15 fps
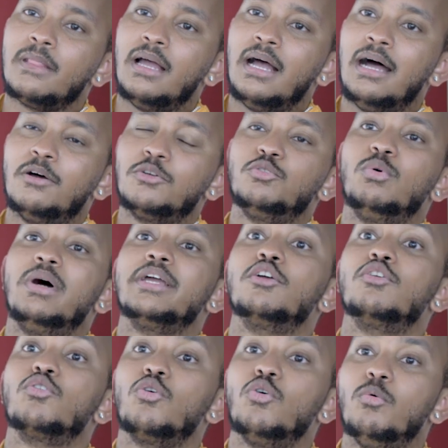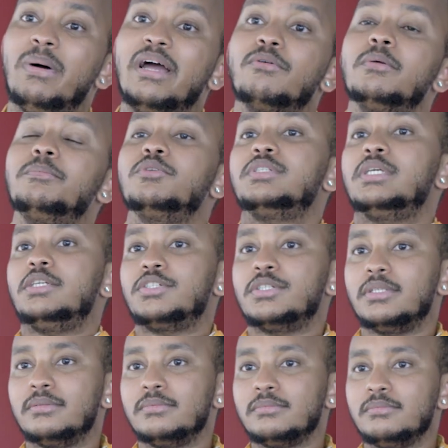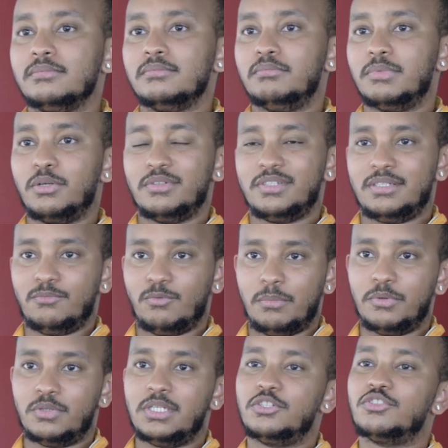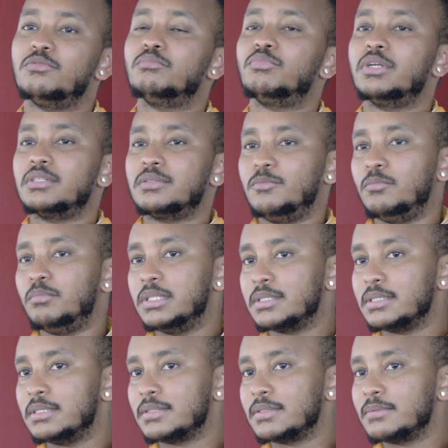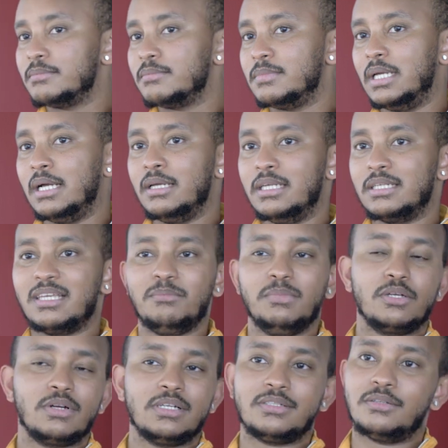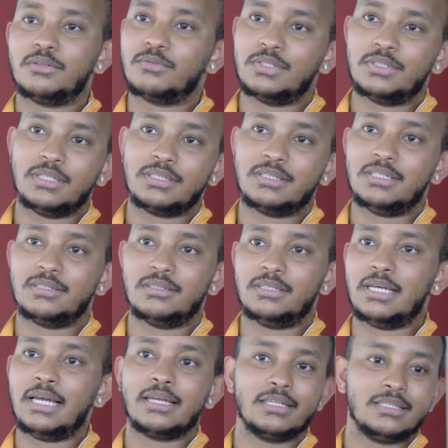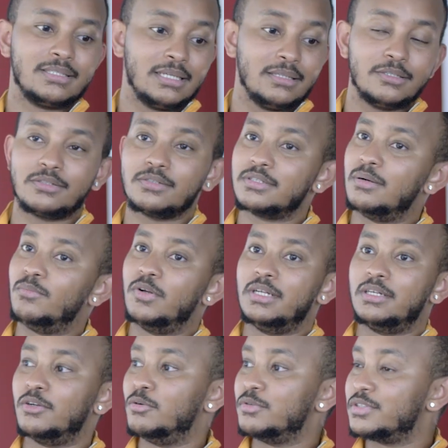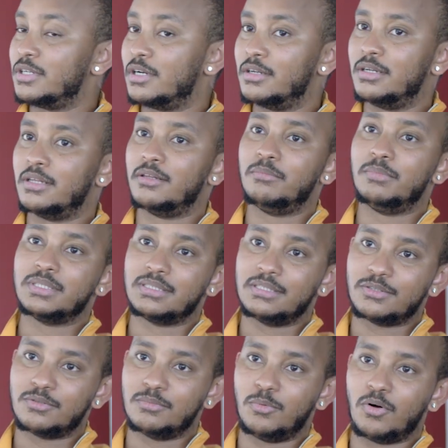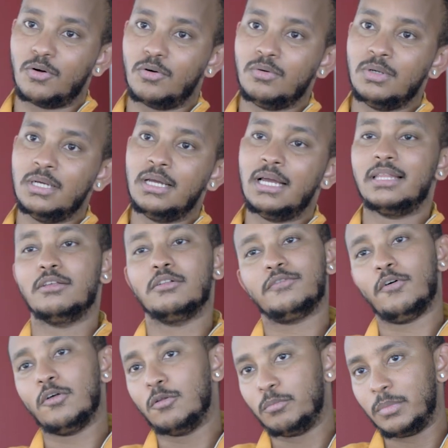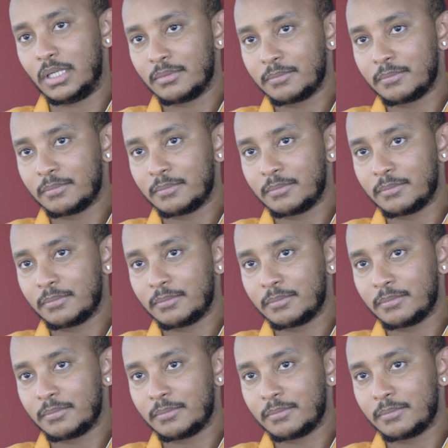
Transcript: how do I grow my reputation? Because reputation brings more business. Yeah, it can be Crescent 360 today. I can sell it to someone and go start another business tomorrow, and they'll follow me.